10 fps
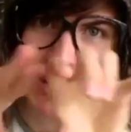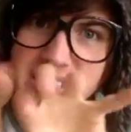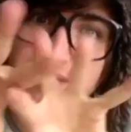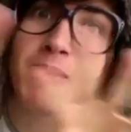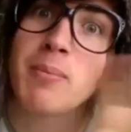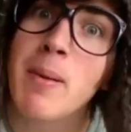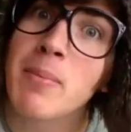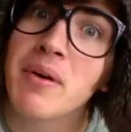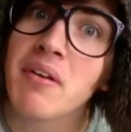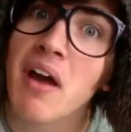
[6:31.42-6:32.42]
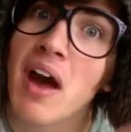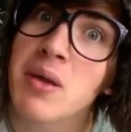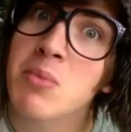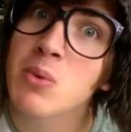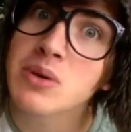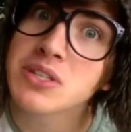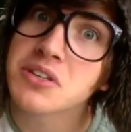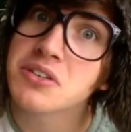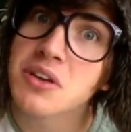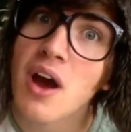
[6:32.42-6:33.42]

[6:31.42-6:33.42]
because, remember, I am a wizard.